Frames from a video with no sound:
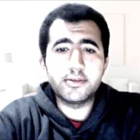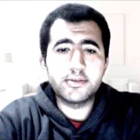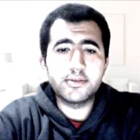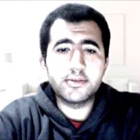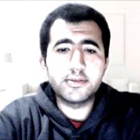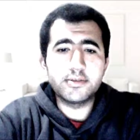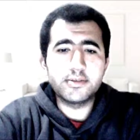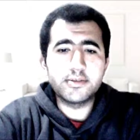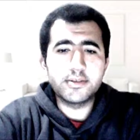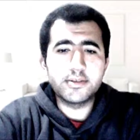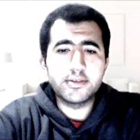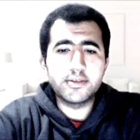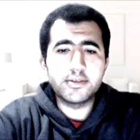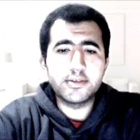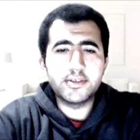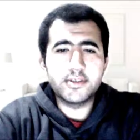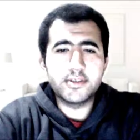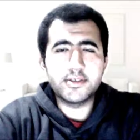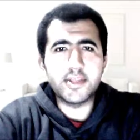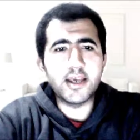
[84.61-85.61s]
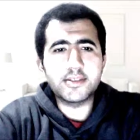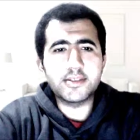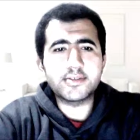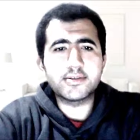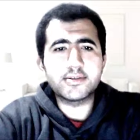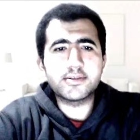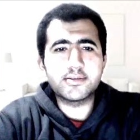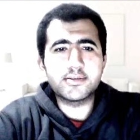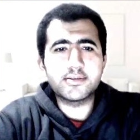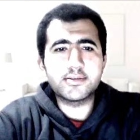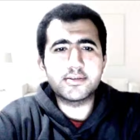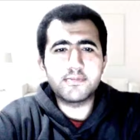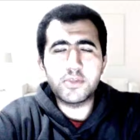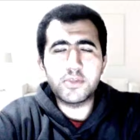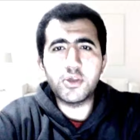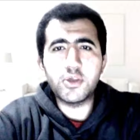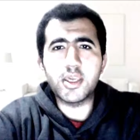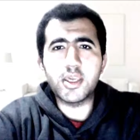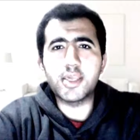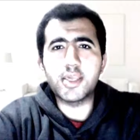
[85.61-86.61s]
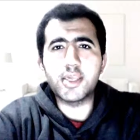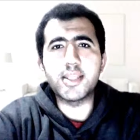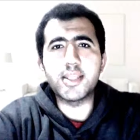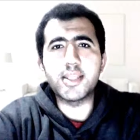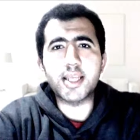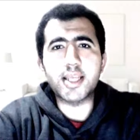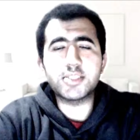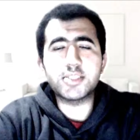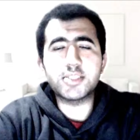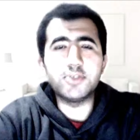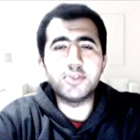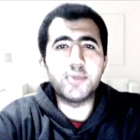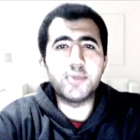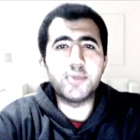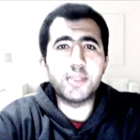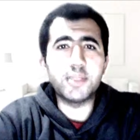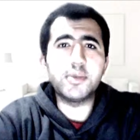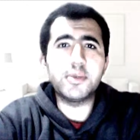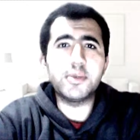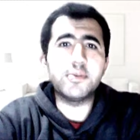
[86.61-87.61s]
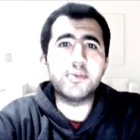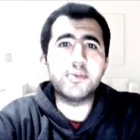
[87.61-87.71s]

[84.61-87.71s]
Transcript: so that you can connect to many people.